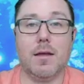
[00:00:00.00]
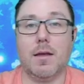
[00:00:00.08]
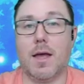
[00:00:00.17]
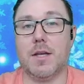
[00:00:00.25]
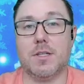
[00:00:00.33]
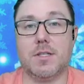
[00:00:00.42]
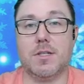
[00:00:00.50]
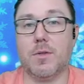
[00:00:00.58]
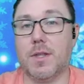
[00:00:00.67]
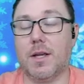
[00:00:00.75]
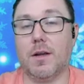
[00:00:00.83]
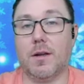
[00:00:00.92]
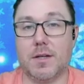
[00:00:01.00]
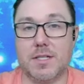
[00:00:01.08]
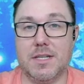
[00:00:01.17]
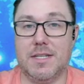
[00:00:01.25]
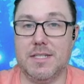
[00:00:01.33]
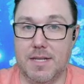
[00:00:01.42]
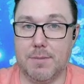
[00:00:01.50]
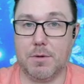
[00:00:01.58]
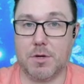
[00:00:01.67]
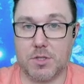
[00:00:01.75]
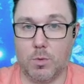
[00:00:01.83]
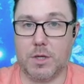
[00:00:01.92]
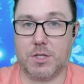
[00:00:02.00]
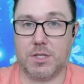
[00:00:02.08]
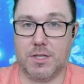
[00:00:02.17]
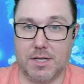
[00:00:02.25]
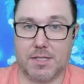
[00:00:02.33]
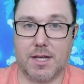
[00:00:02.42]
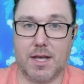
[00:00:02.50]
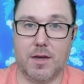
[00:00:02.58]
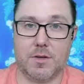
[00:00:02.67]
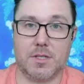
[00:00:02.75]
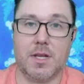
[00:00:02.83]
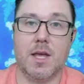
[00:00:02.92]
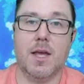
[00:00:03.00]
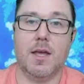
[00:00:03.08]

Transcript: I just don't think you're going to see deeper Switch discounts